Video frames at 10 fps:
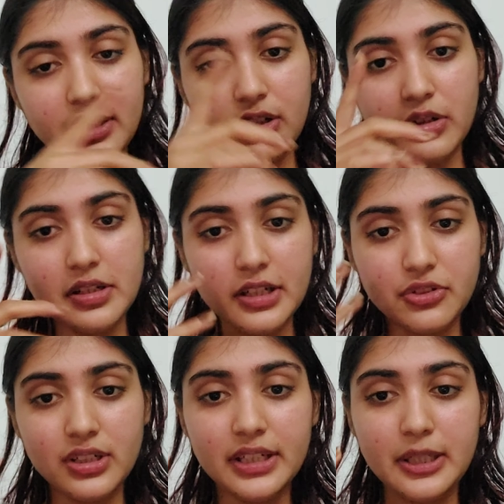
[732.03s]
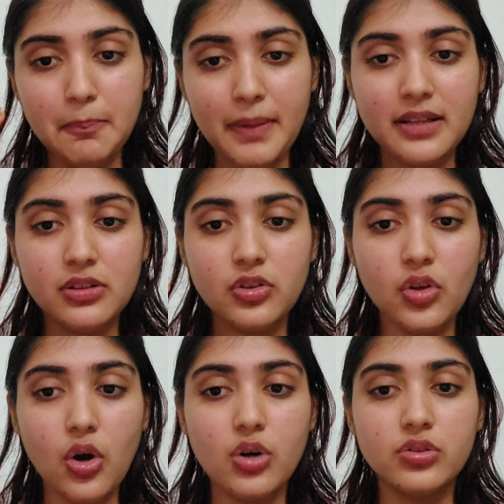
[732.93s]
it literally
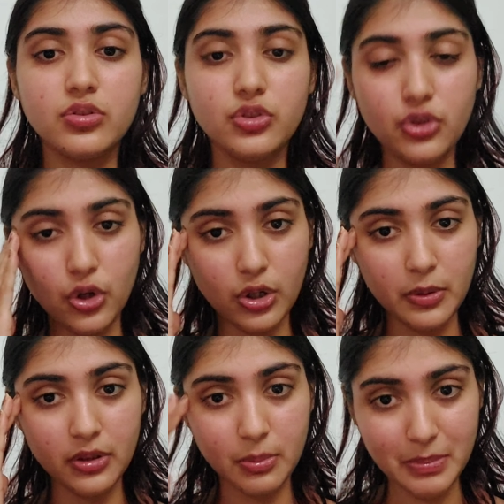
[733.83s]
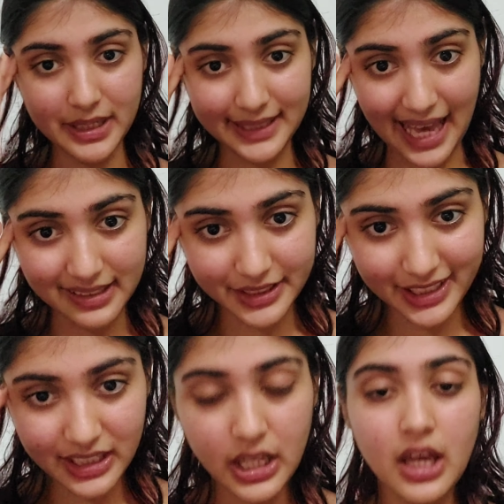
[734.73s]
depends on your
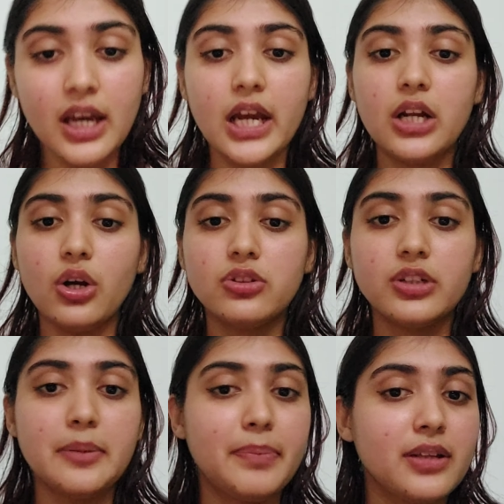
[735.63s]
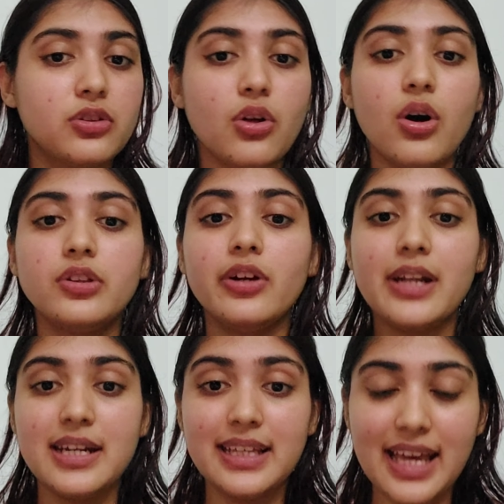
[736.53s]
mentality. It also depends on your
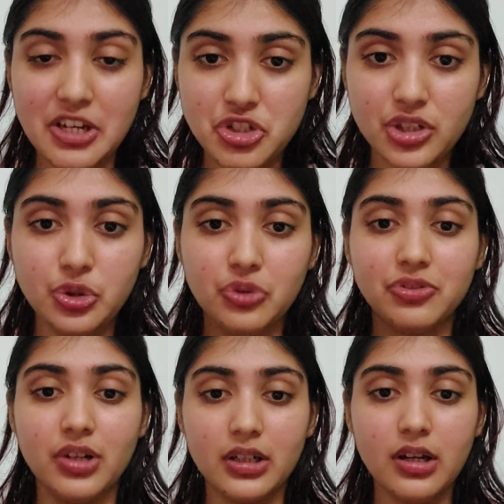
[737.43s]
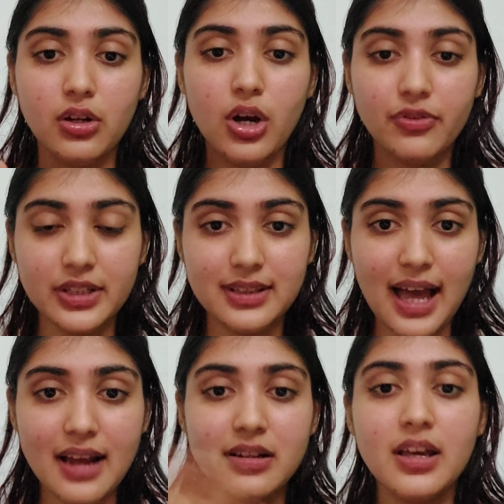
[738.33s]
dedication to work along with
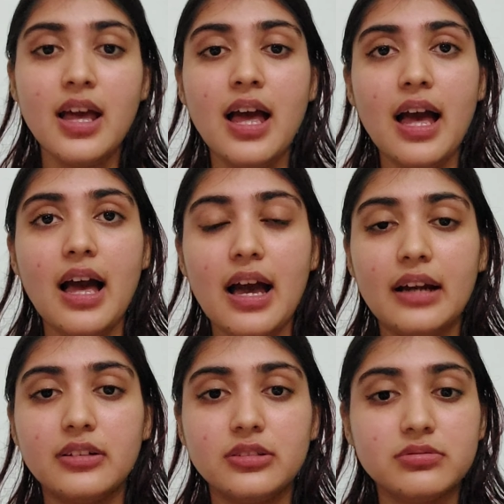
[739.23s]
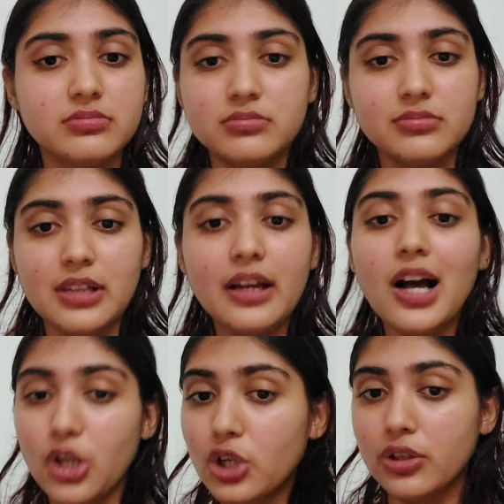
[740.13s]
that, and like
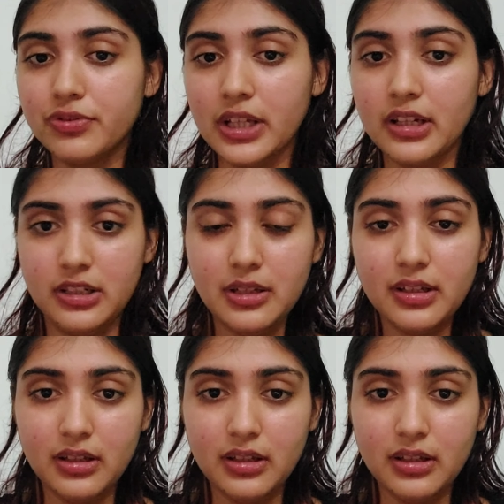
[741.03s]
a lot of things.